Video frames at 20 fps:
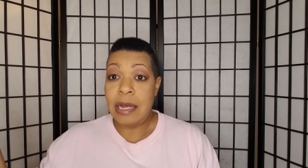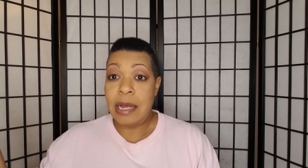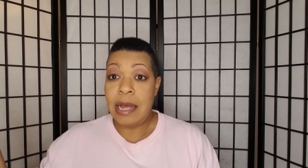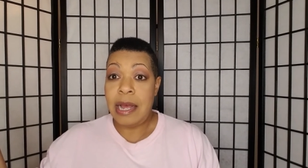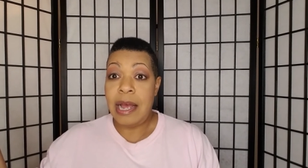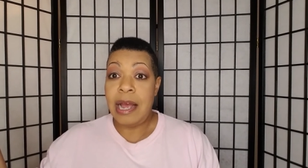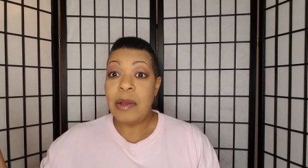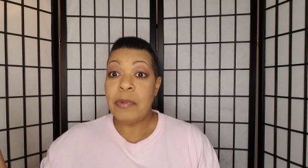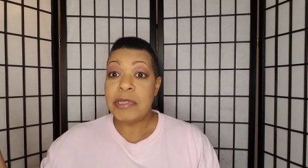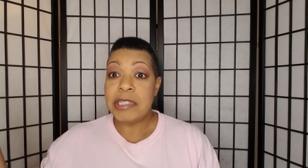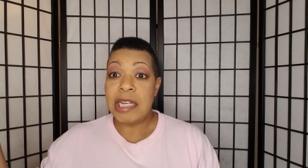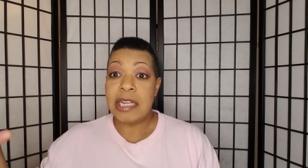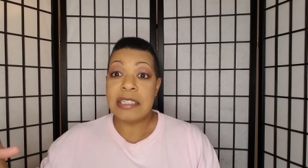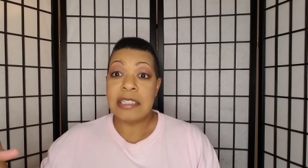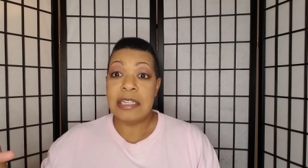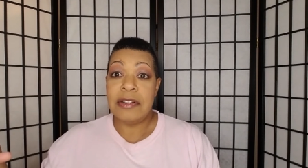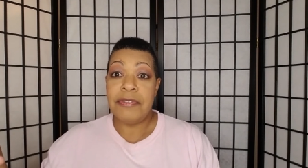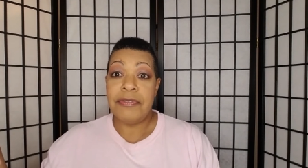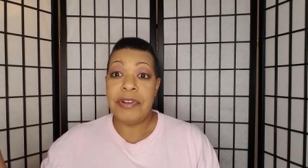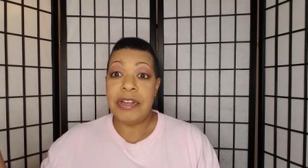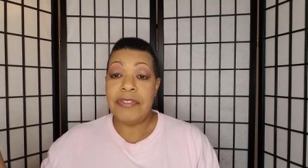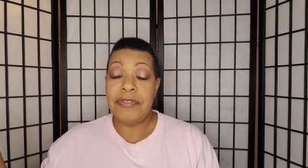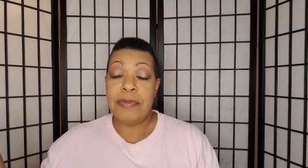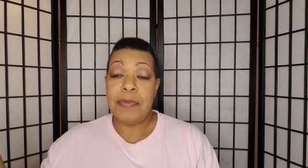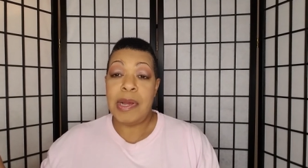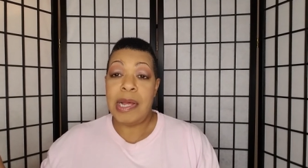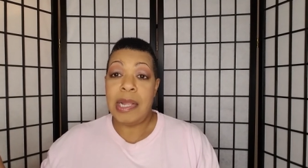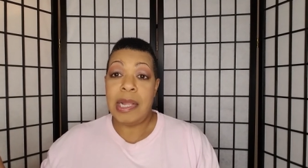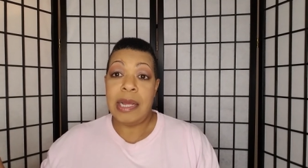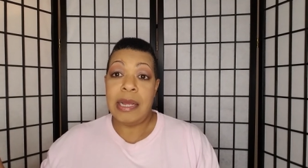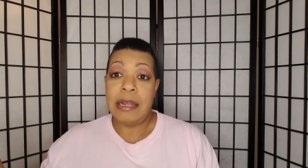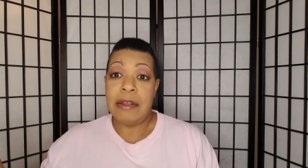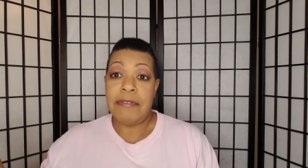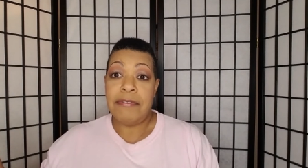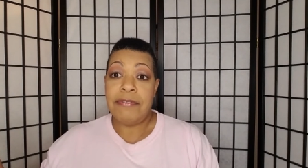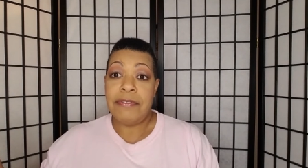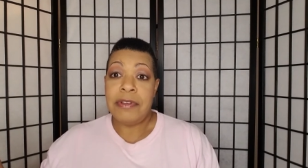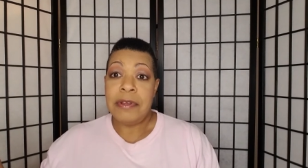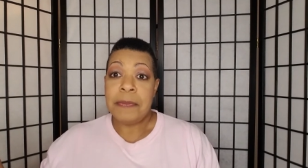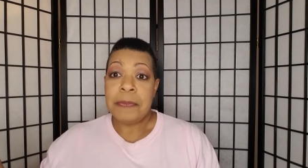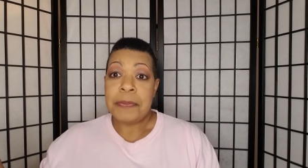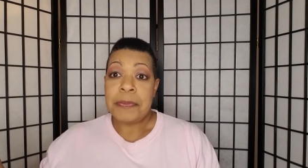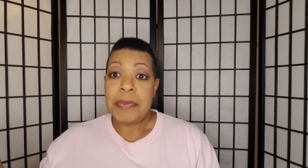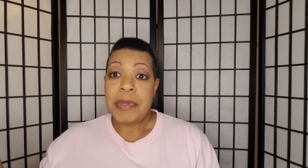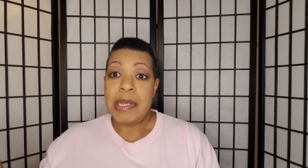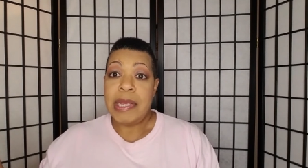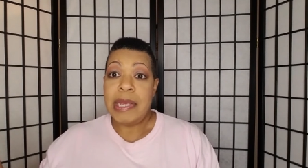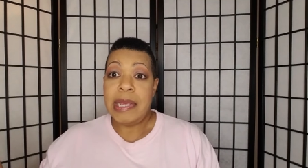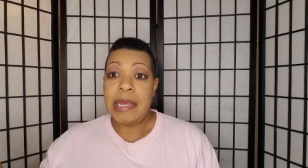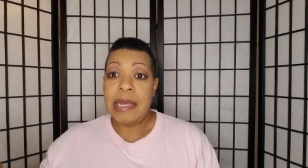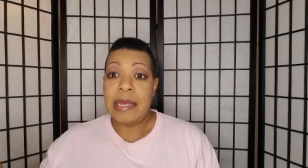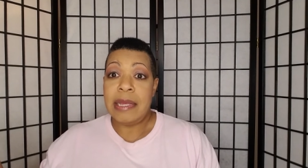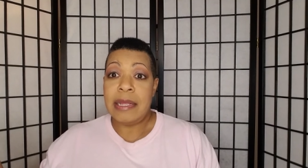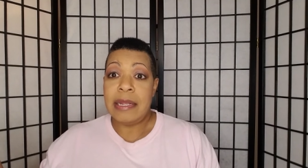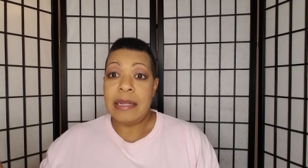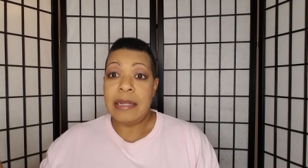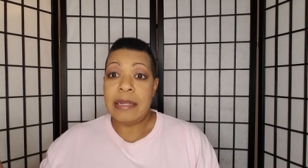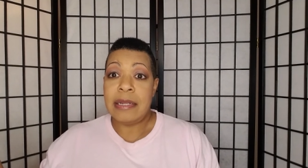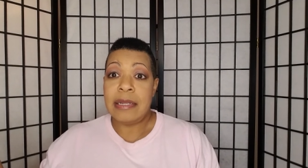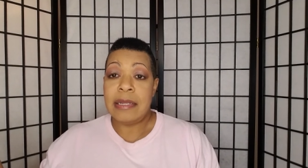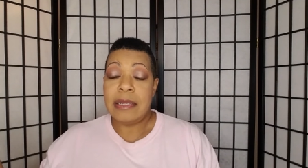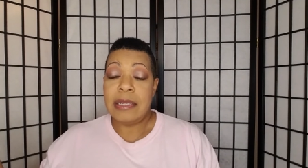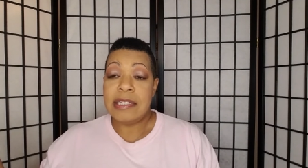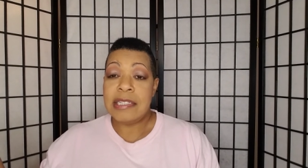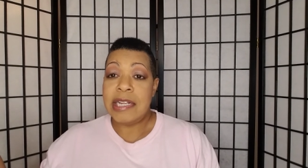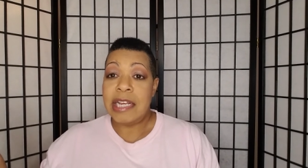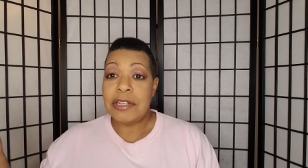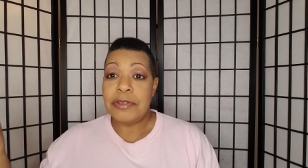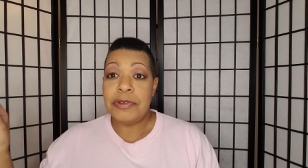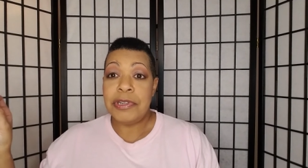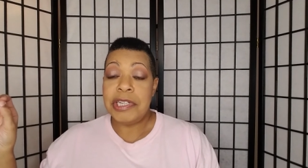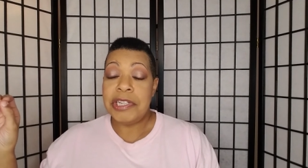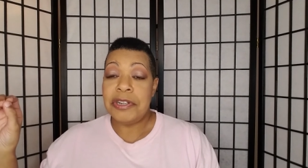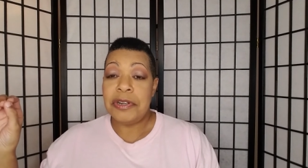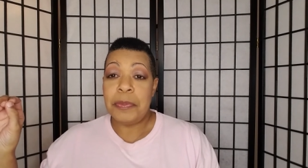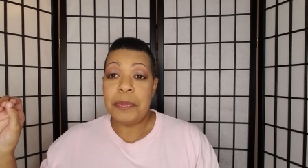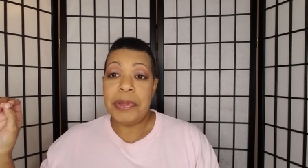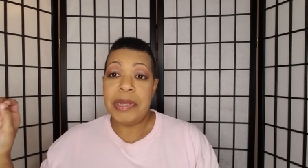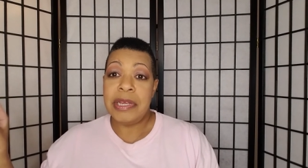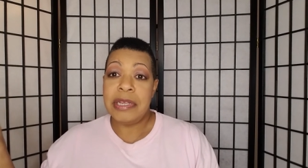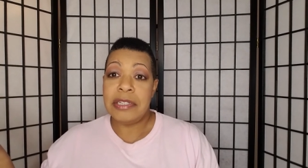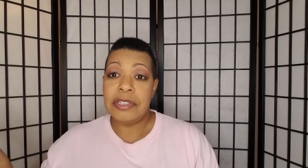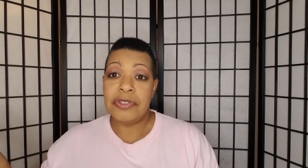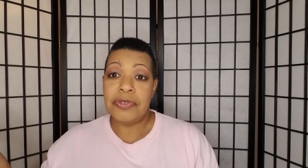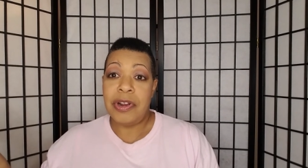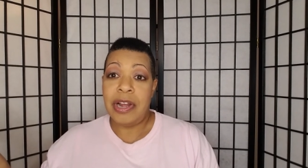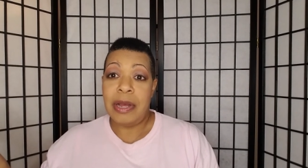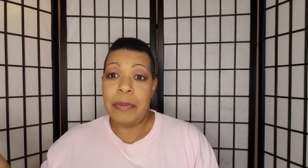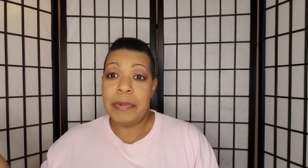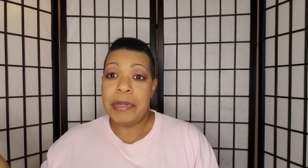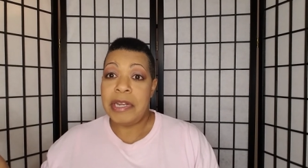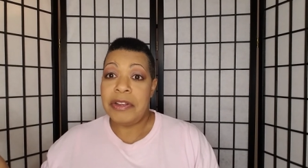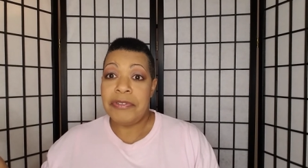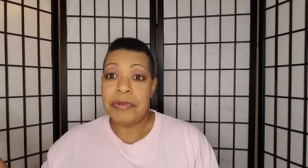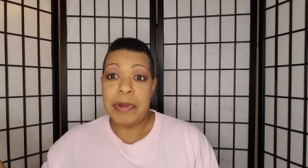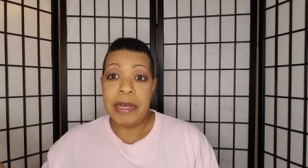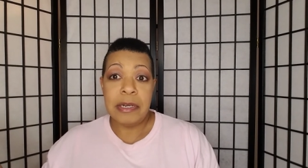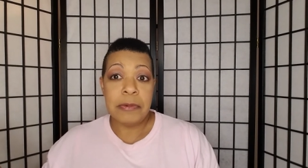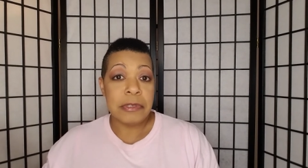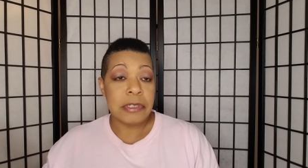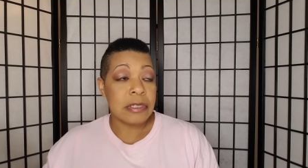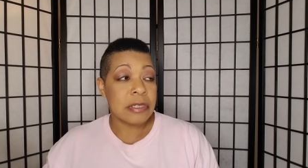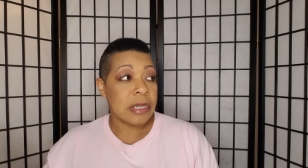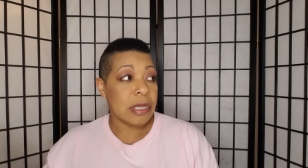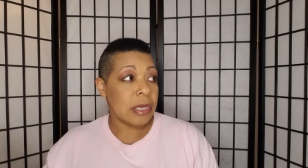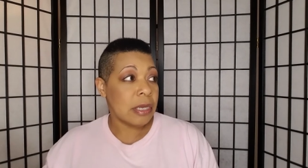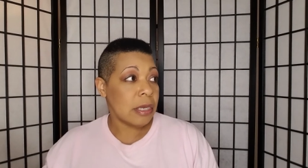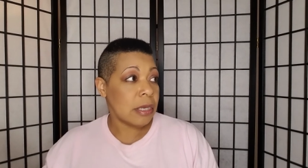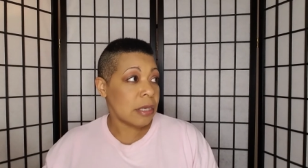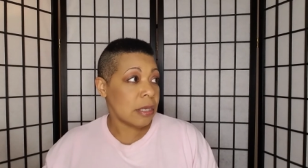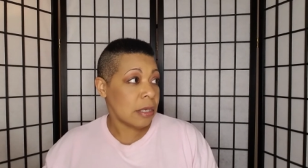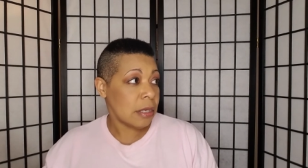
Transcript: I was actually afraid for my life. And it's like you can hear a pin drop, and everybody was just like,